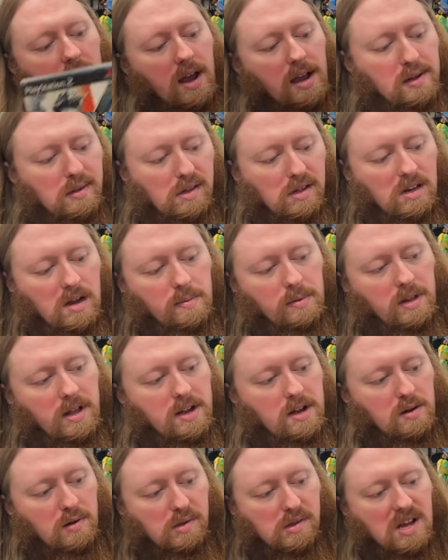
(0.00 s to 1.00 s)

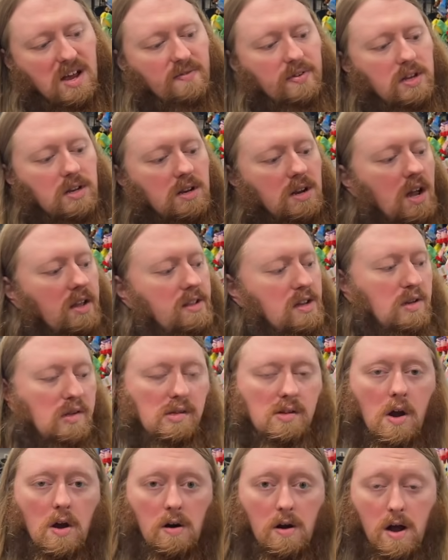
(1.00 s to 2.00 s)
NCAA 07, and then
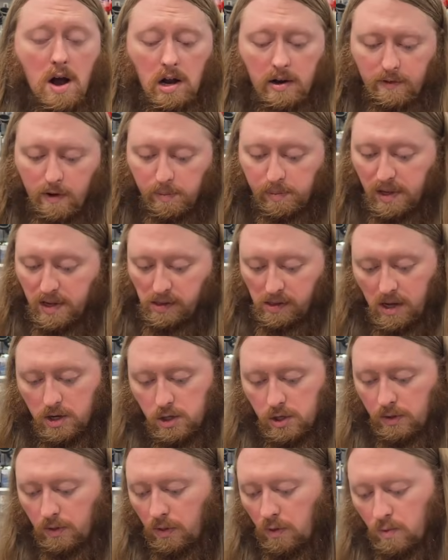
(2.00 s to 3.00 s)
Starhawk for
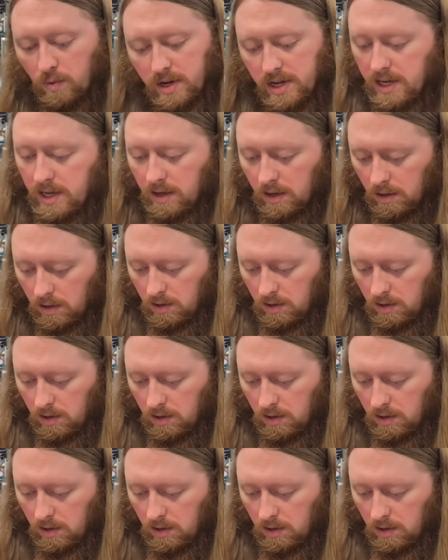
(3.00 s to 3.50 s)
PlayStation 3.